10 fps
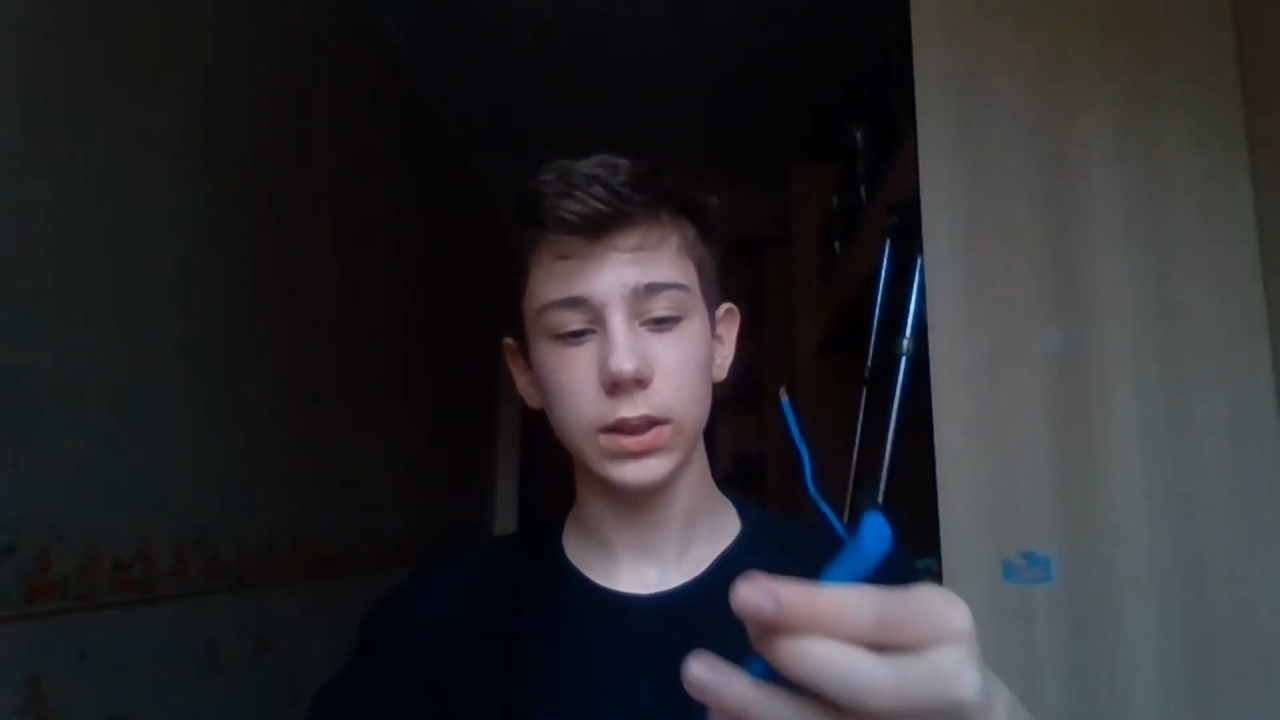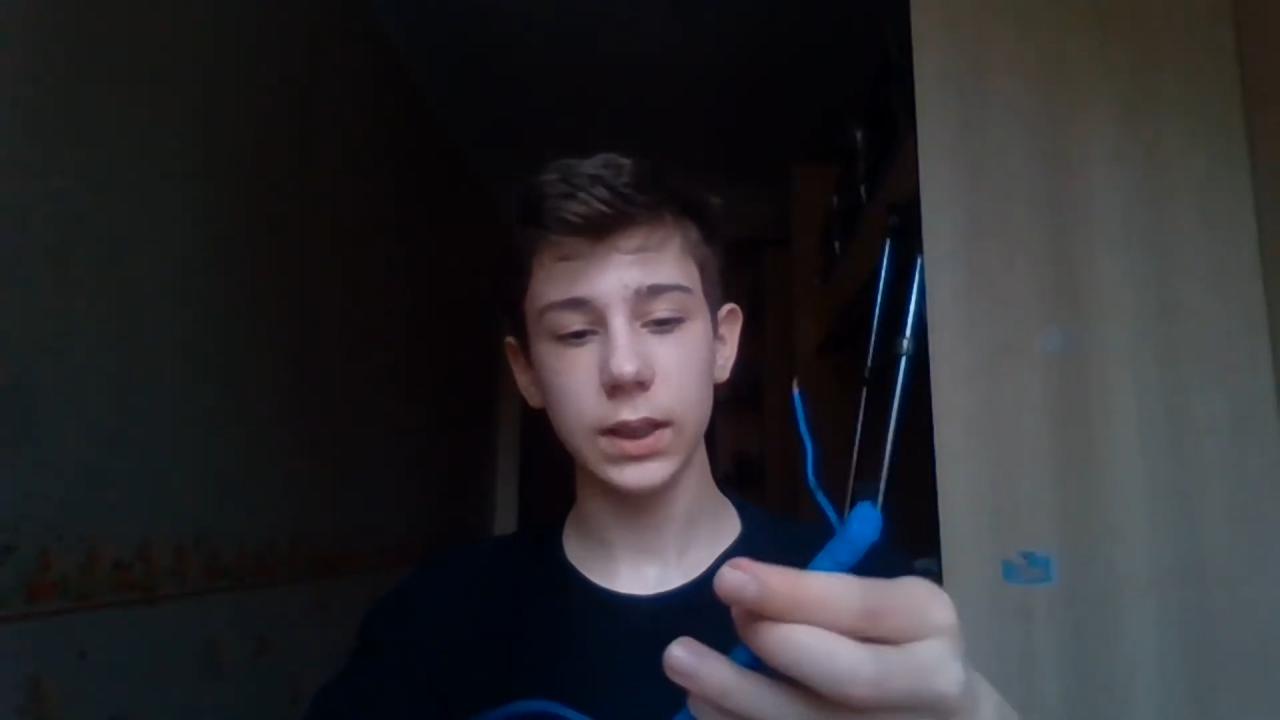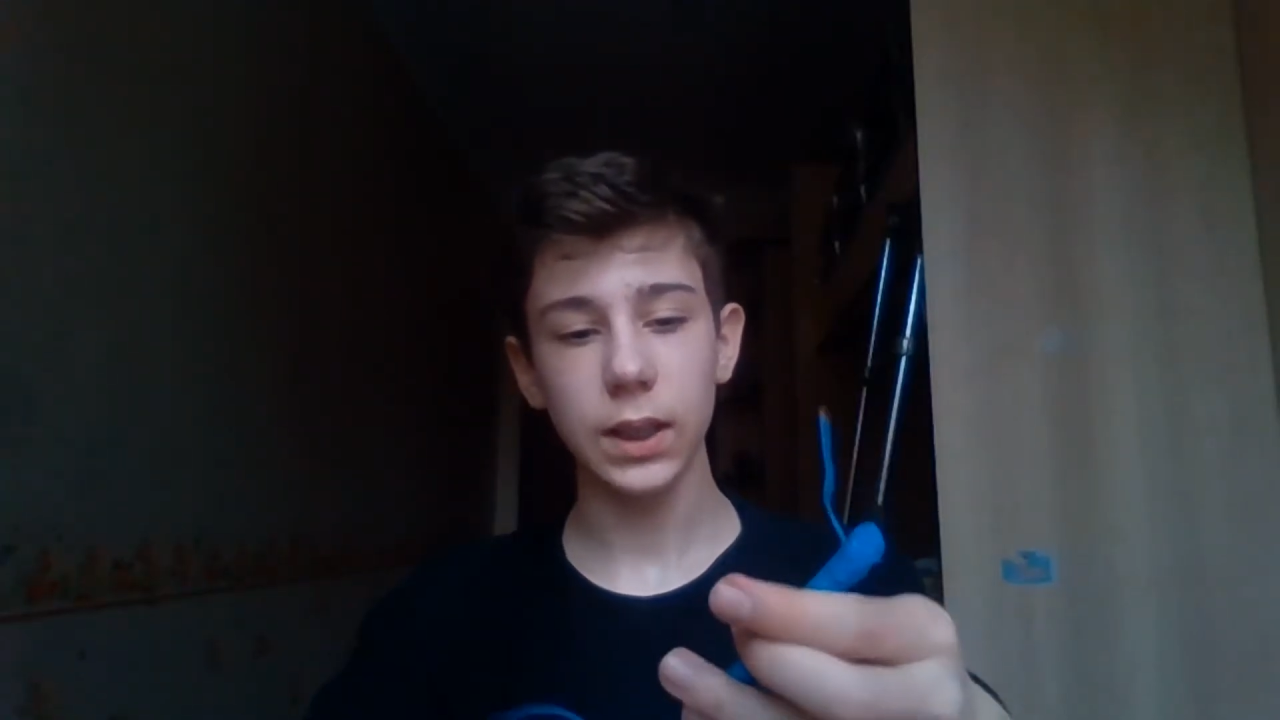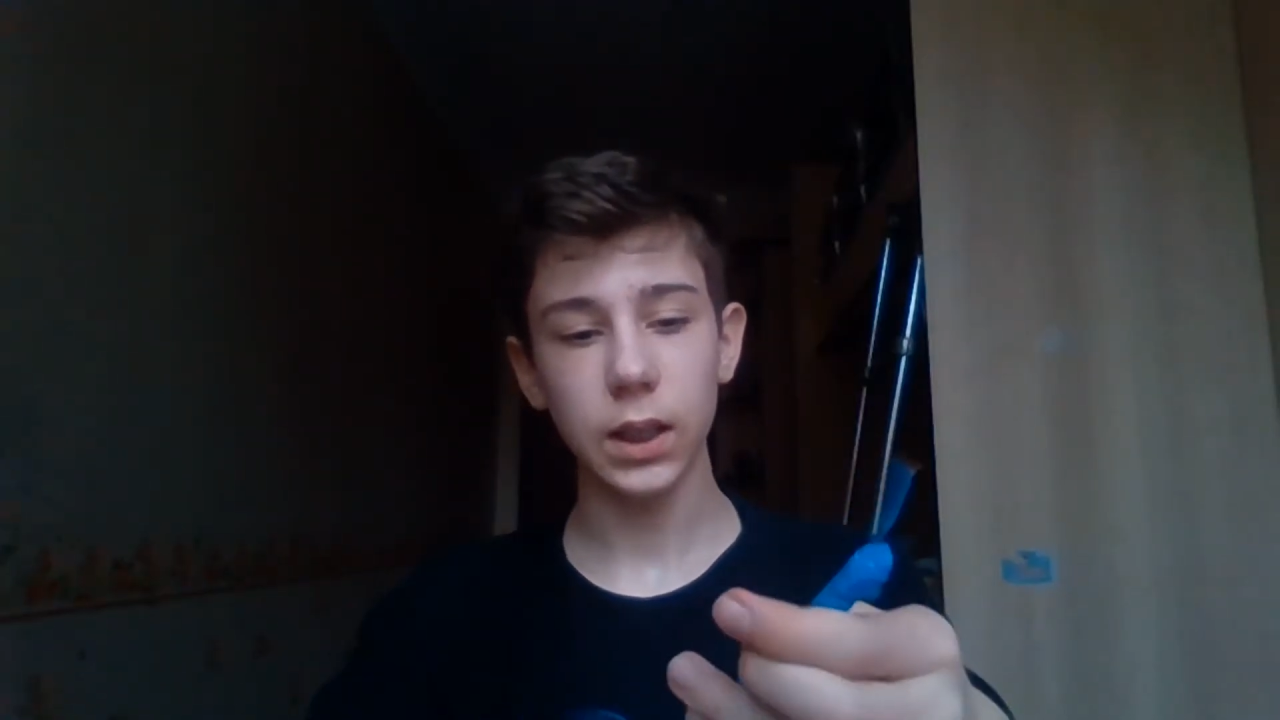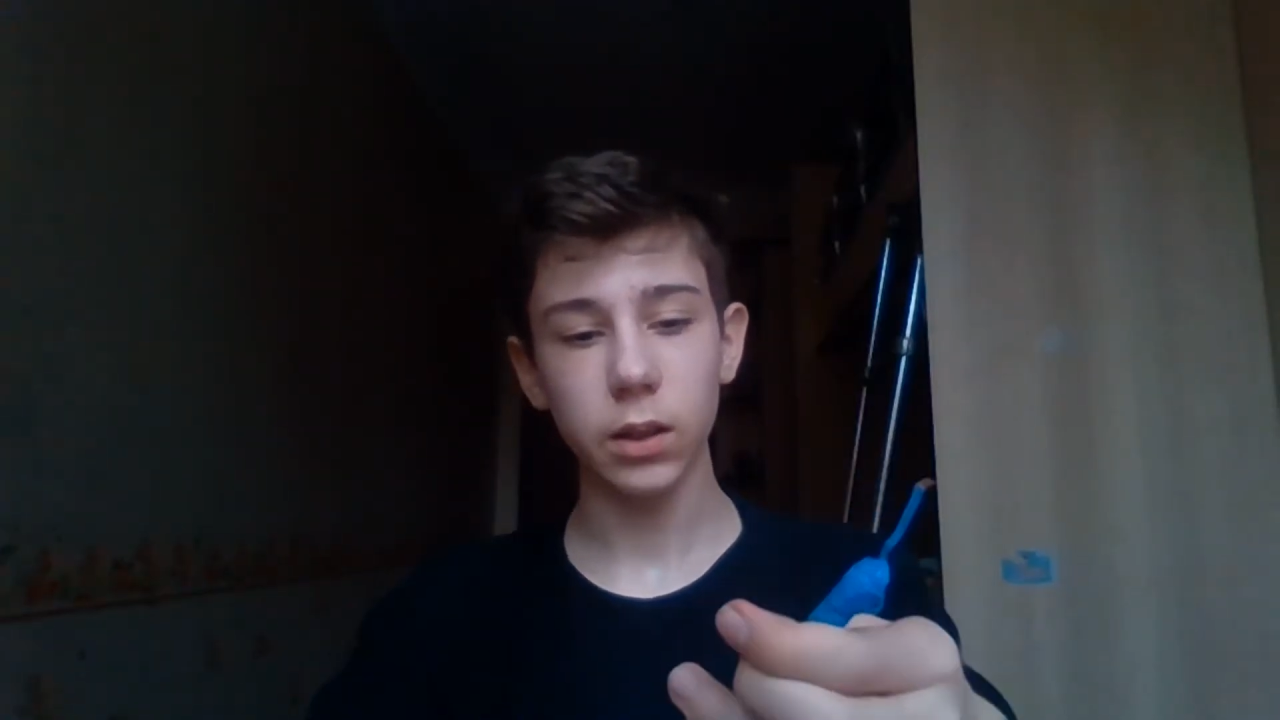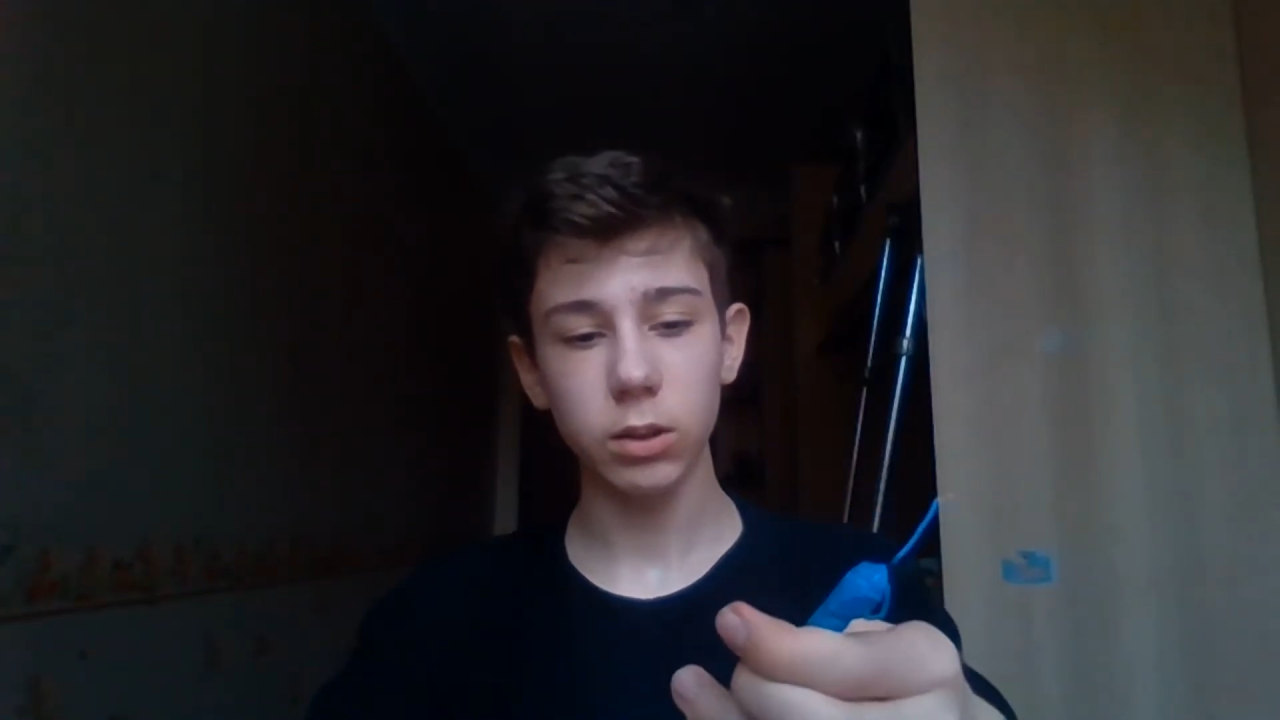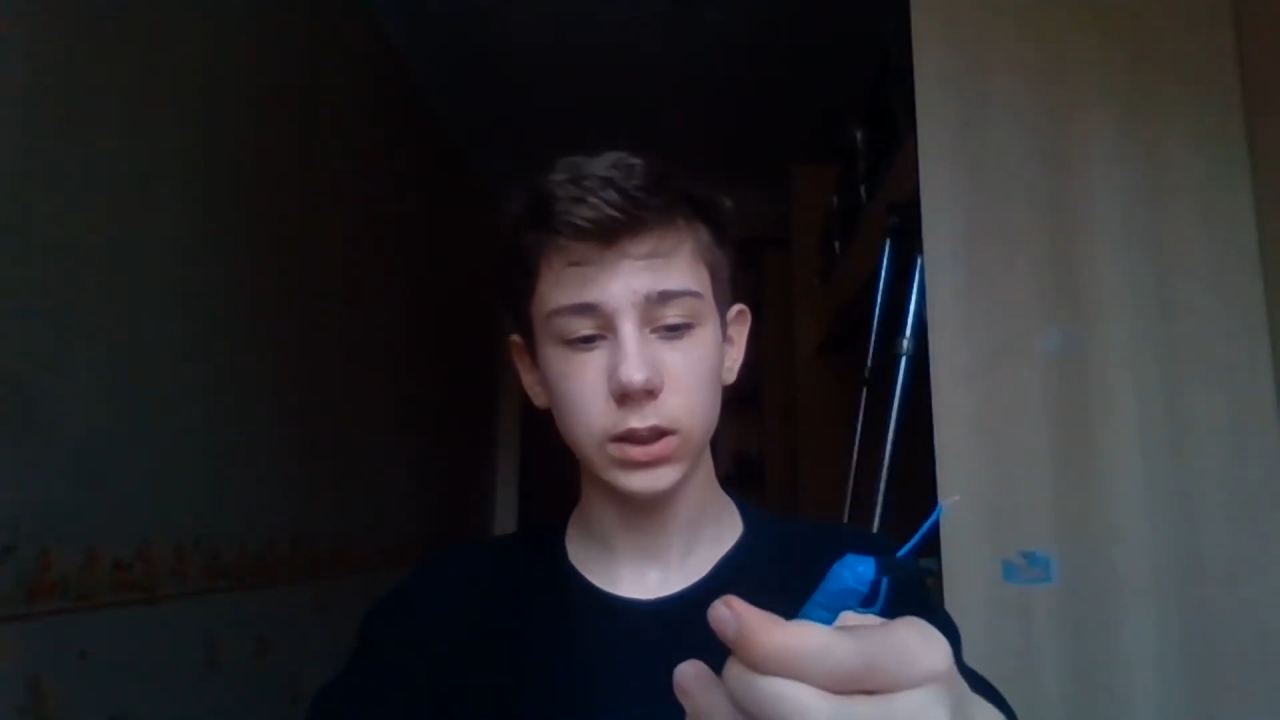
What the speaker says: see how it